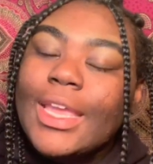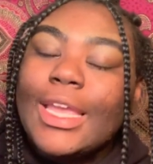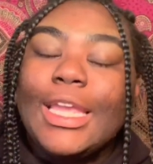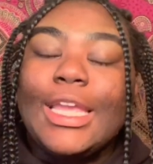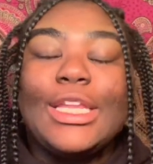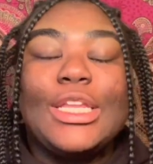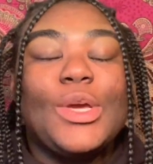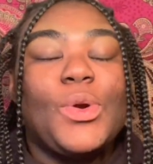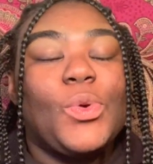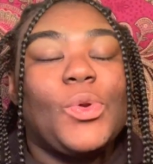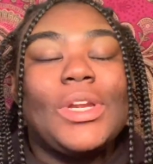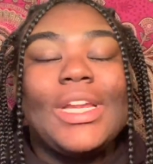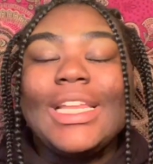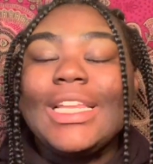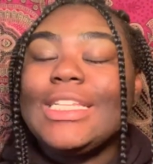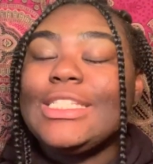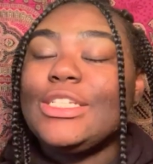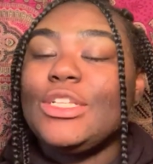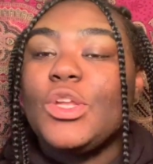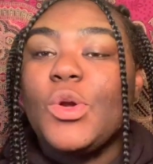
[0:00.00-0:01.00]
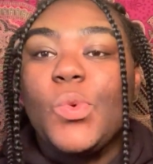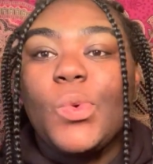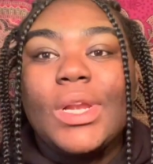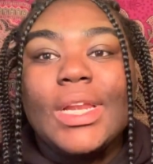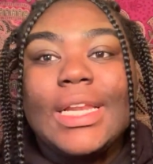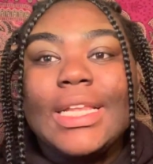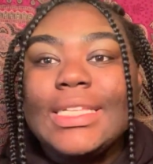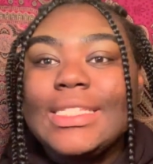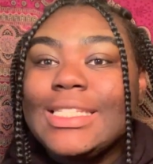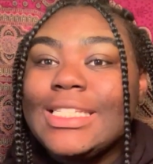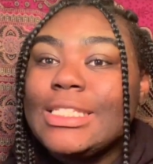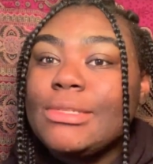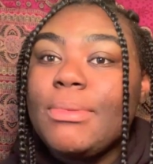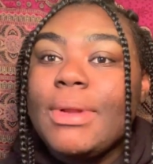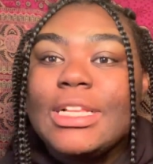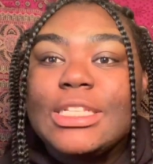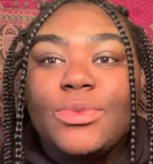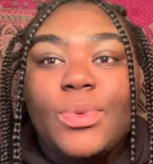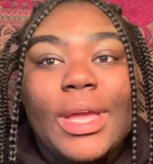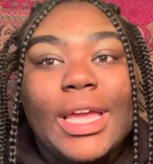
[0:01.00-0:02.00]
You know what it is. You know what it is. You
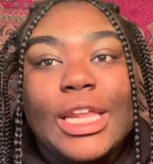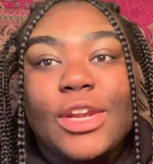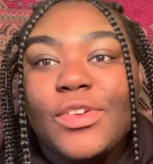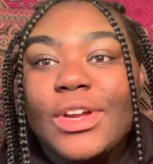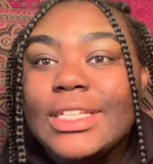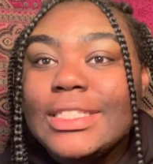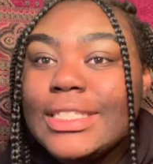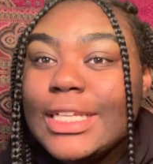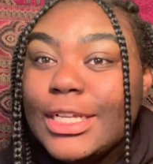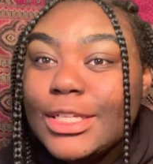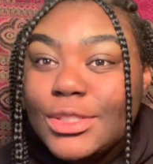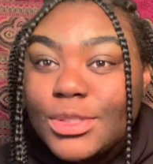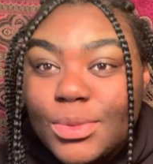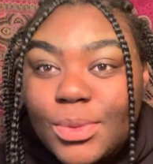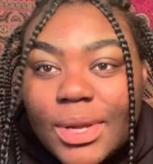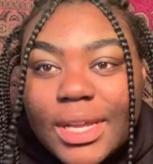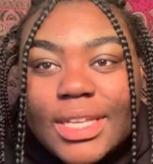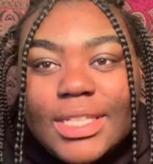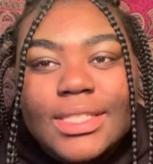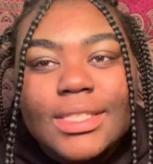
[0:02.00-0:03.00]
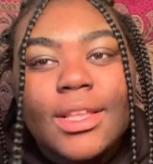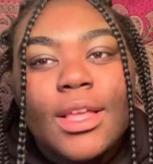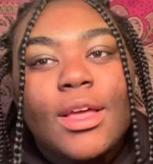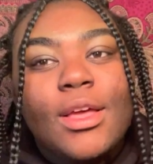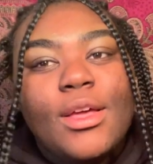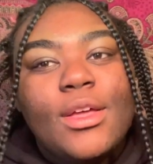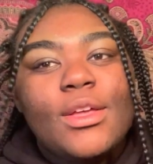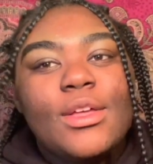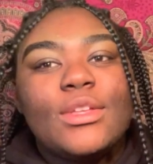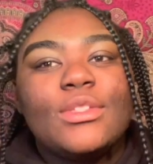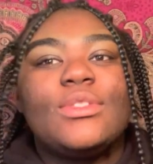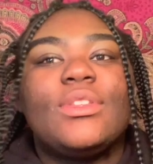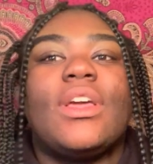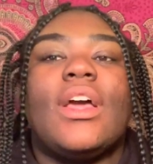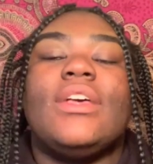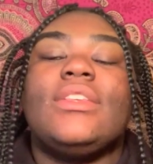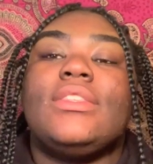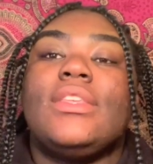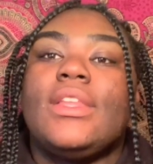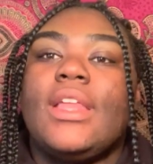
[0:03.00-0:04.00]
might as well get it right. Say it twice. So,
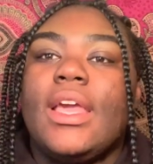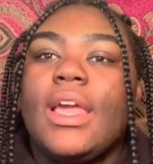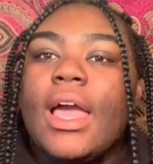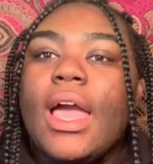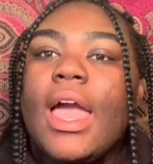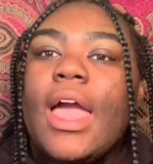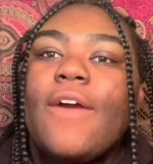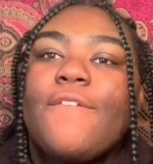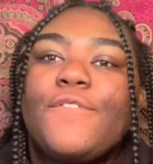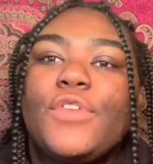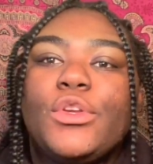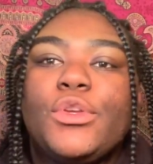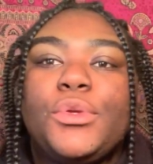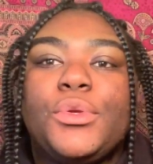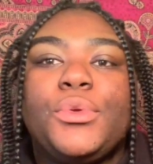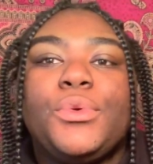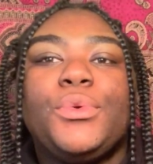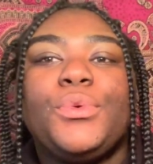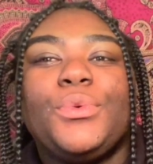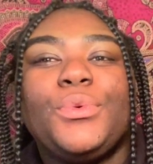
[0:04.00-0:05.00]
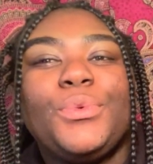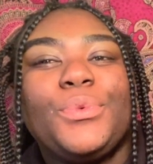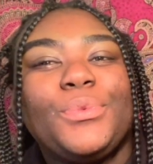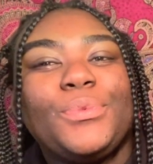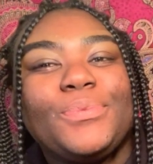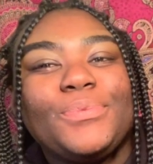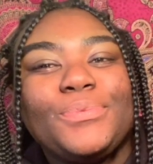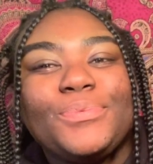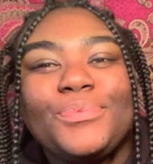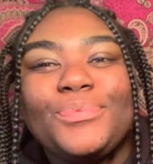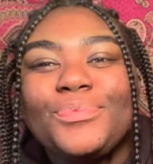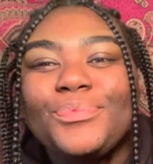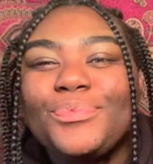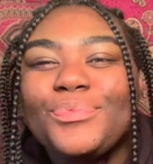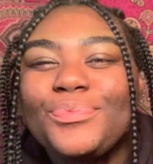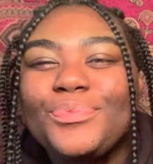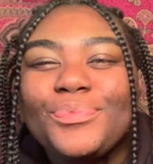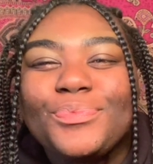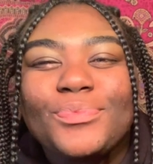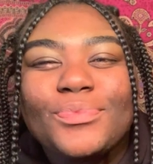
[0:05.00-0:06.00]
guys, today I have for you
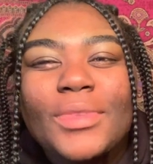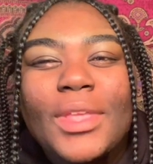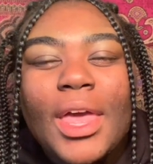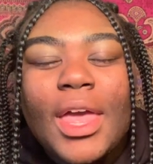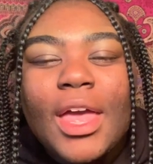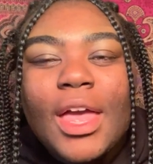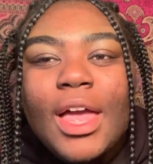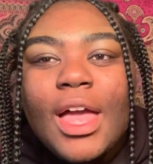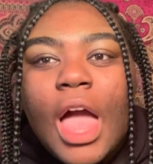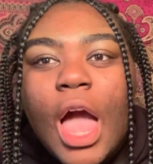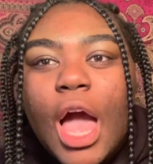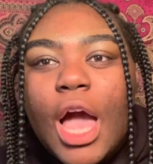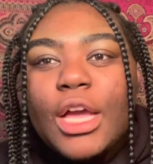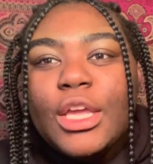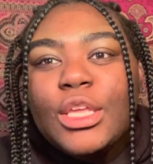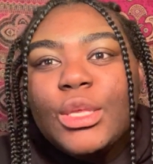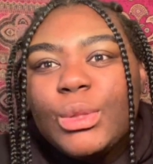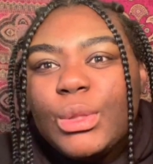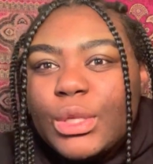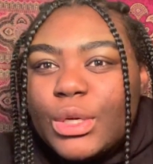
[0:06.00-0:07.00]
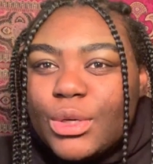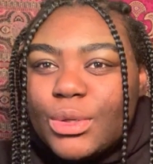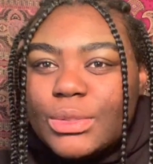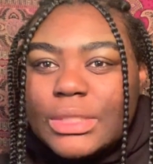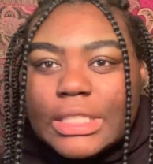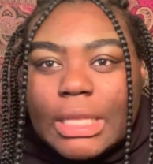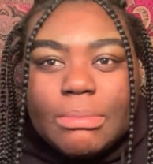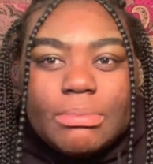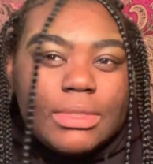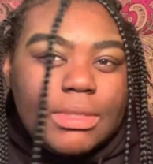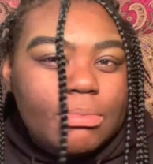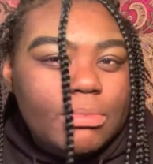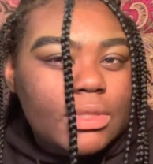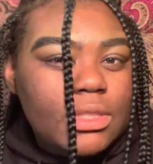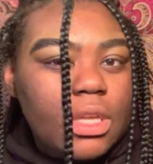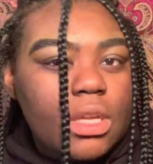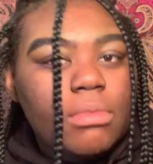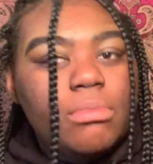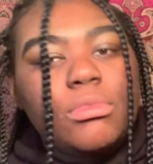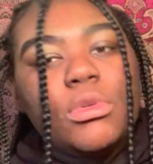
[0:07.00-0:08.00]
a cute little
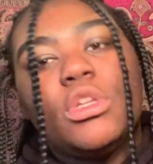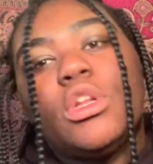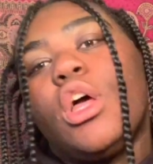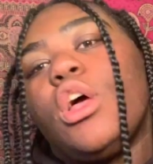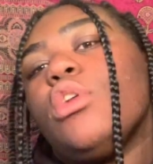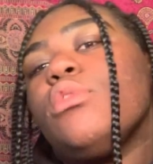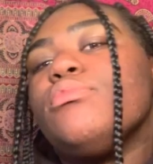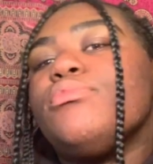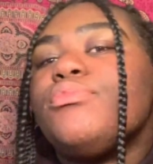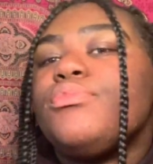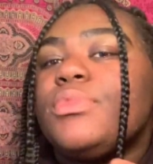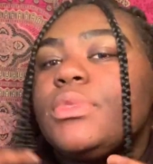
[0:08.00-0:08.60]
something, you know.